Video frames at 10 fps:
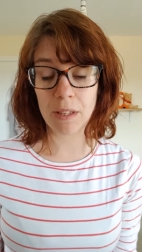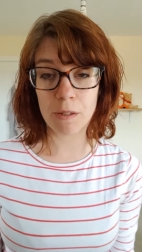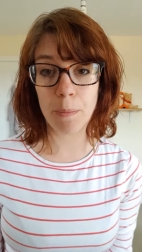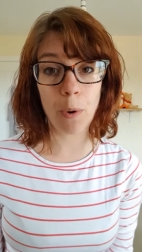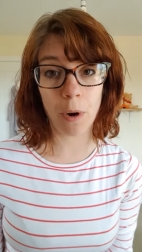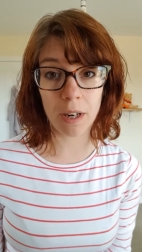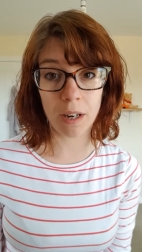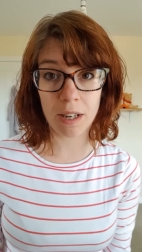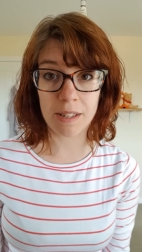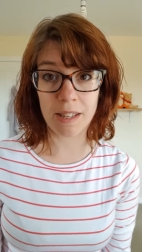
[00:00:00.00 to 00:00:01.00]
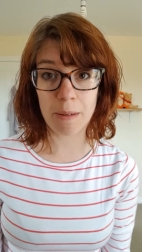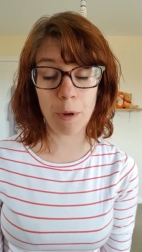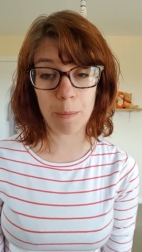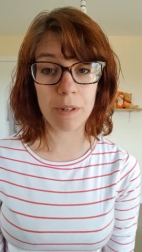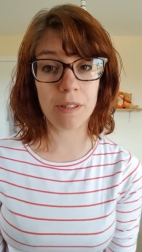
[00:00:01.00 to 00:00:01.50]
support and guidance at the
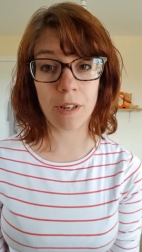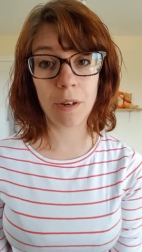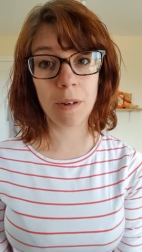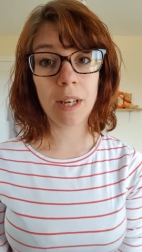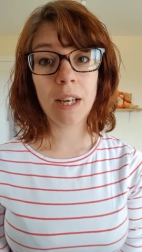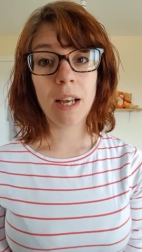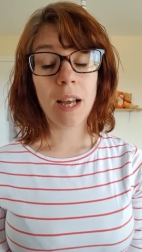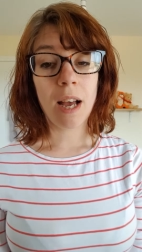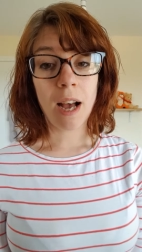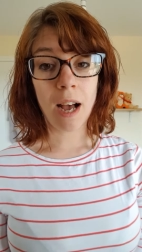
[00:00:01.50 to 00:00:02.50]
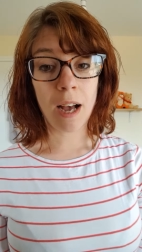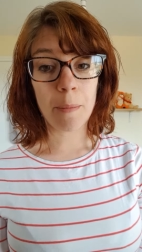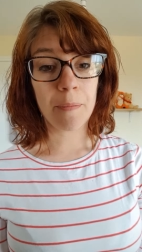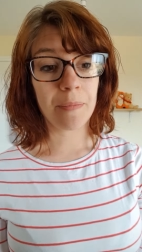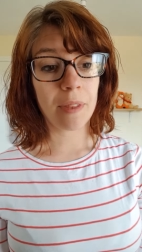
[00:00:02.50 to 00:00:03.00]
moment. So
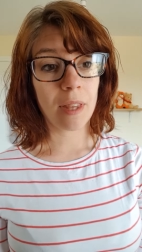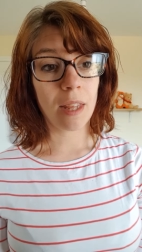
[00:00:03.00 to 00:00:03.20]
um,